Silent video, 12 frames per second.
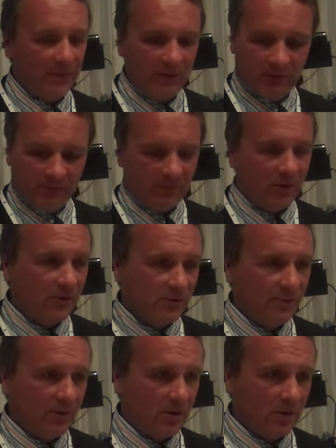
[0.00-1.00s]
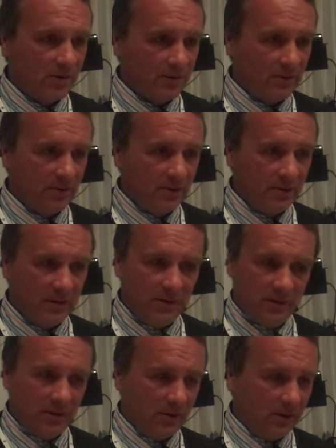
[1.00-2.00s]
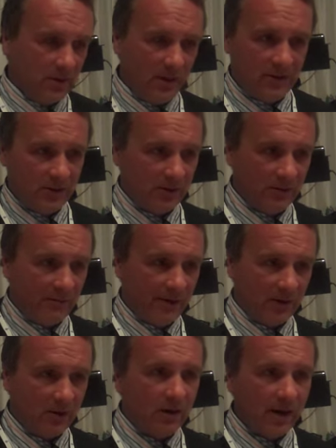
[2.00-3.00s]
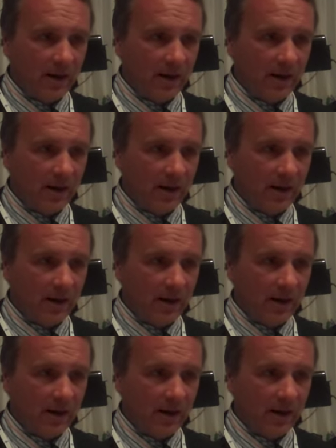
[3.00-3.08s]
If it falls apart, it's going to affect our